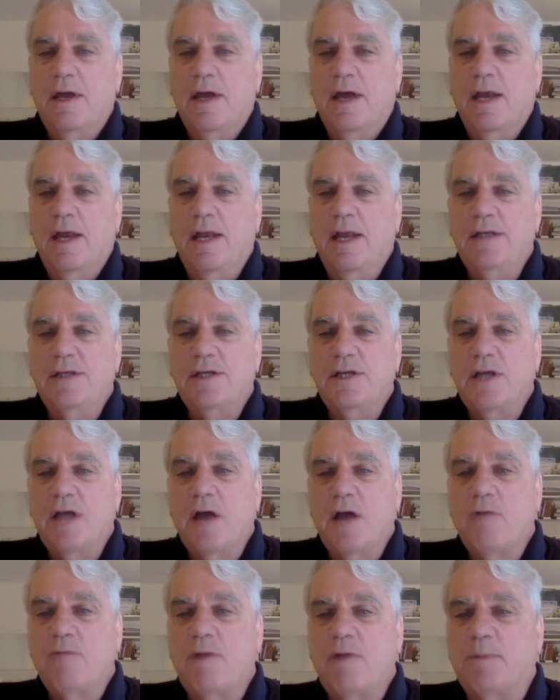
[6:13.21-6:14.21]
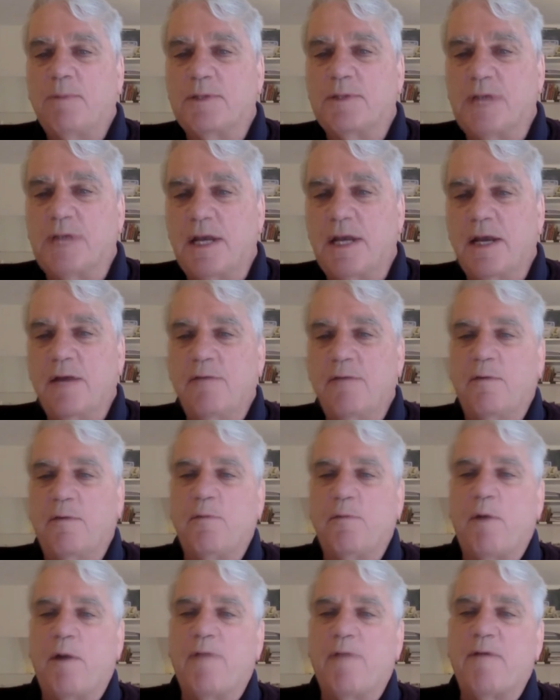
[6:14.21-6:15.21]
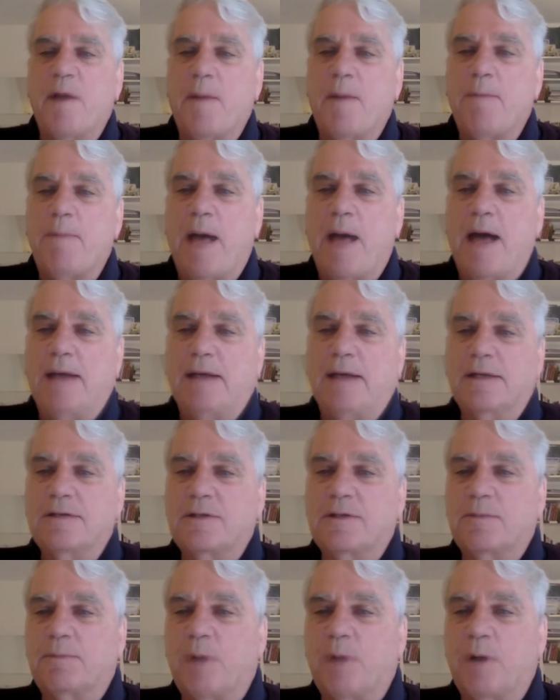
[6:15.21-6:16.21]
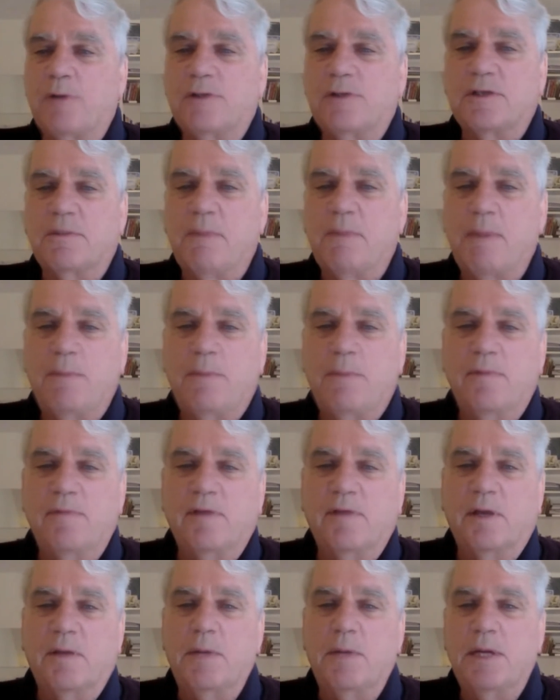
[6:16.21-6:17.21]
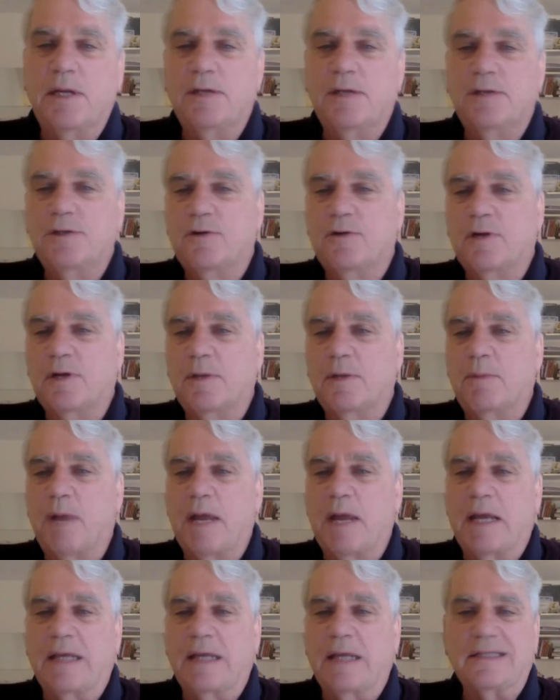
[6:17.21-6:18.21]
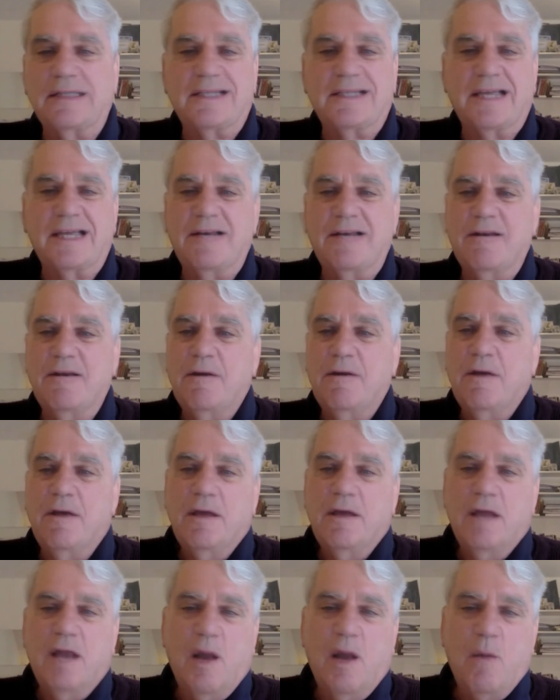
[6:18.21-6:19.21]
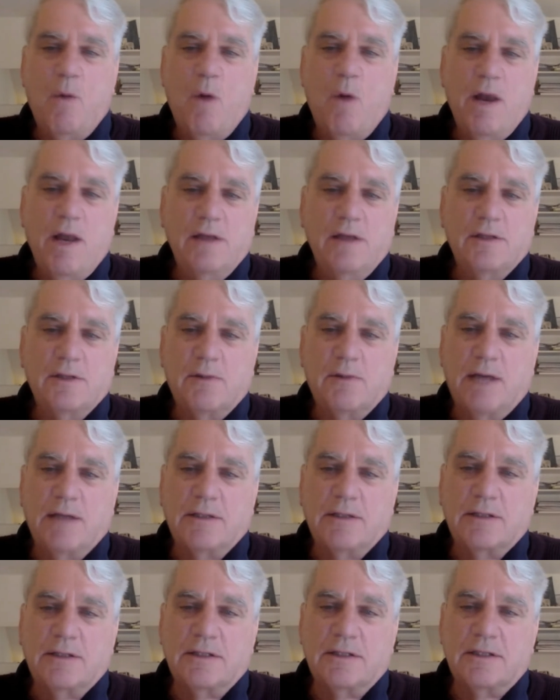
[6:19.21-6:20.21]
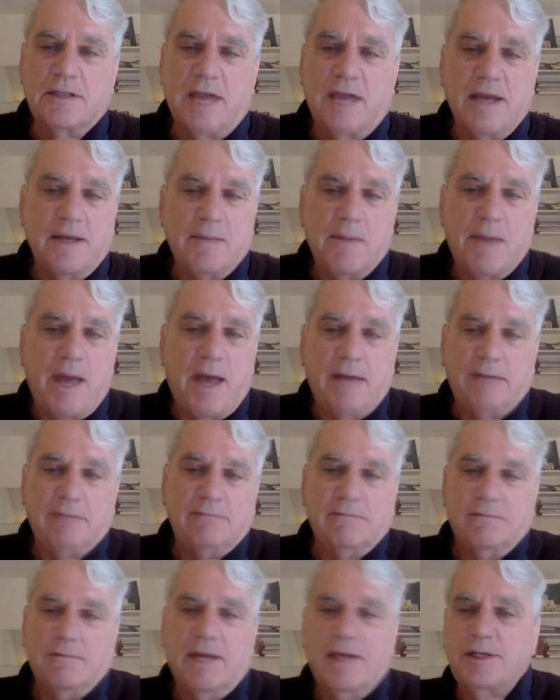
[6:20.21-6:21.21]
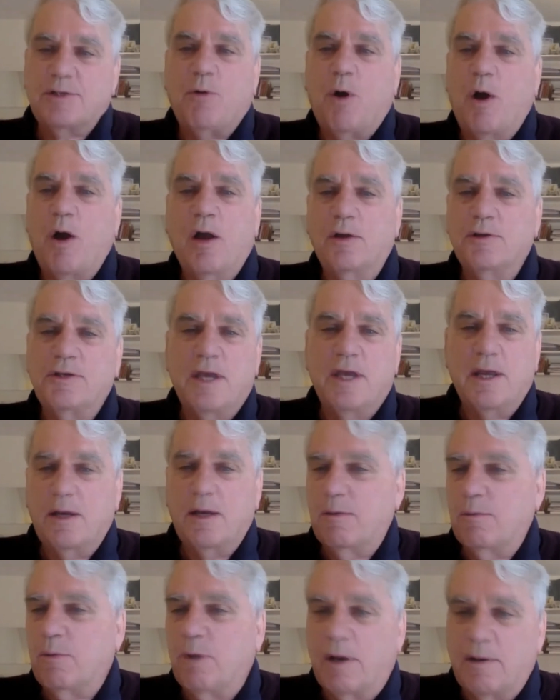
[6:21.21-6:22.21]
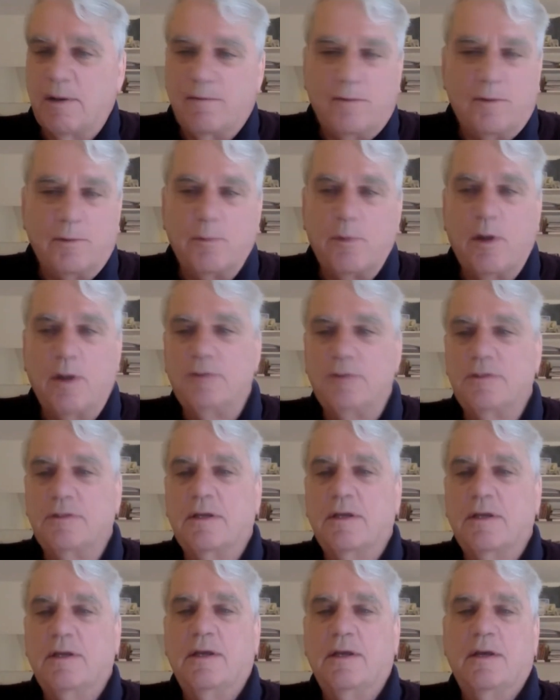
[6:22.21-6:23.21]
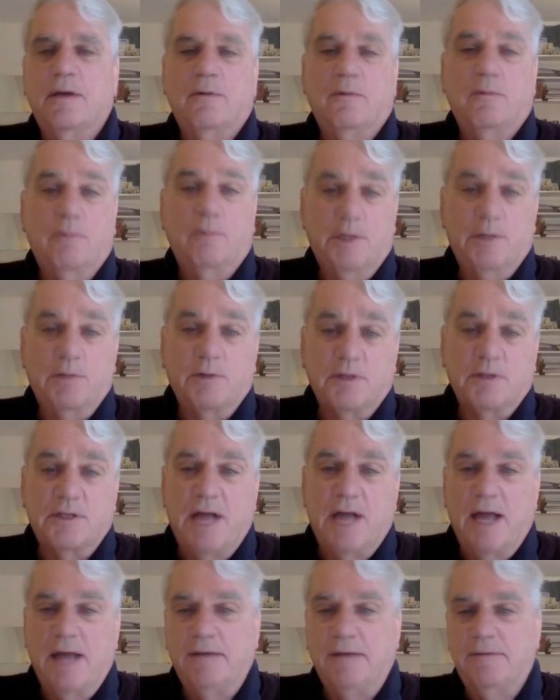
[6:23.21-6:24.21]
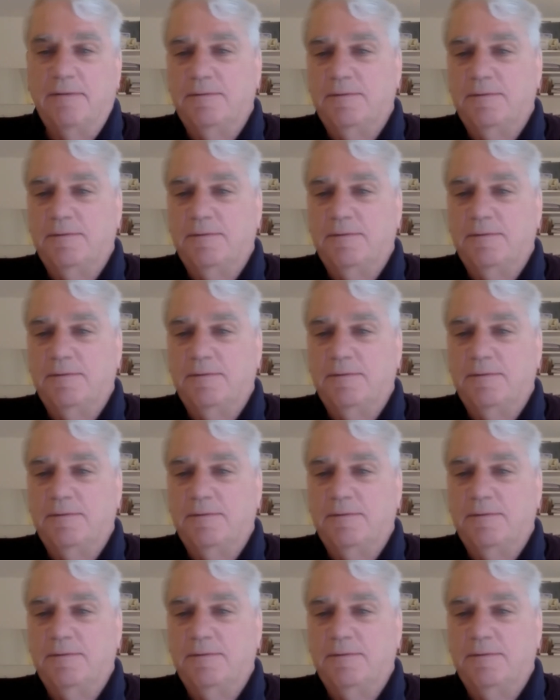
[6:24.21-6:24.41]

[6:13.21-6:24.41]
an NGO representative of one of our partners approached a member of the committee during a break and said, why don't you ask the state about X, Y, or Z, whatever it was, which was done.